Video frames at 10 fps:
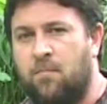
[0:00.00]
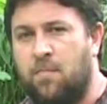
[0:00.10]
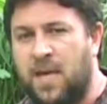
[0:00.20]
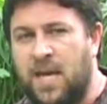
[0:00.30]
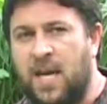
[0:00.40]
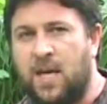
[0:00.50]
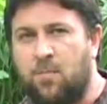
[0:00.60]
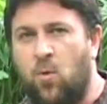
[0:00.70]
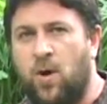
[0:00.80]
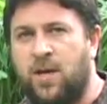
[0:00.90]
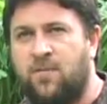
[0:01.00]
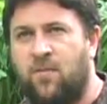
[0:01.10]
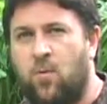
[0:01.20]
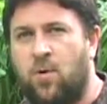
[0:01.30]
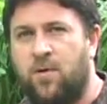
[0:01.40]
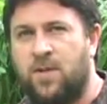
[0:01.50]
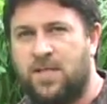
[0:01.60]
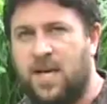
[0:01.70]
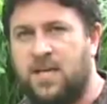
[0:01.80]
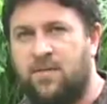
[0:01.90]
beginning point for the
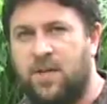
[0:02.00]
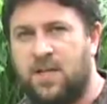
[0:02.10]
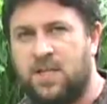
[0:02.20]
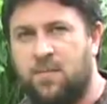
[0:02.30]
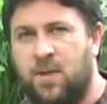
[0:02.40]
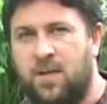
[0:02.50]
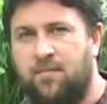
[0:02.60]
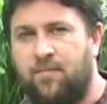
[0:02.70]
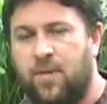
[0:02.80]
scientific discipline.